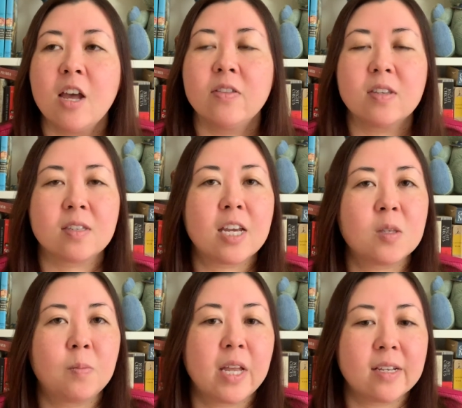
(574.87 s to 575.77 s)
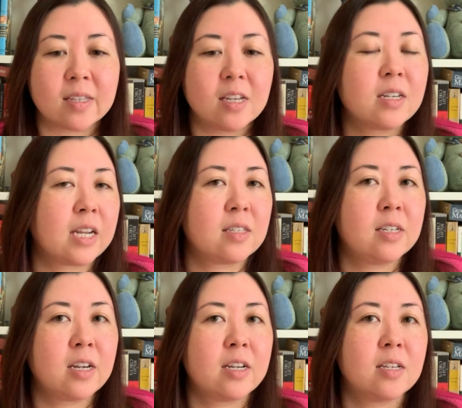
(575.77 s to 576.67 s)
this takes place in
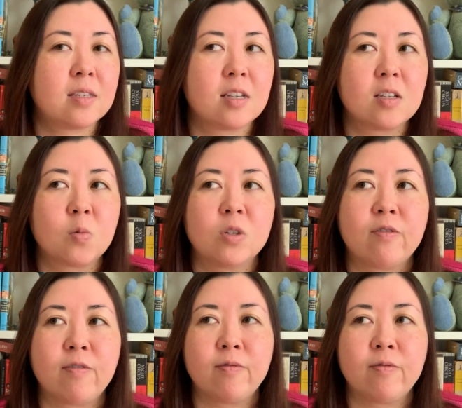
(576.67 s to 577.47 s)
1996, which,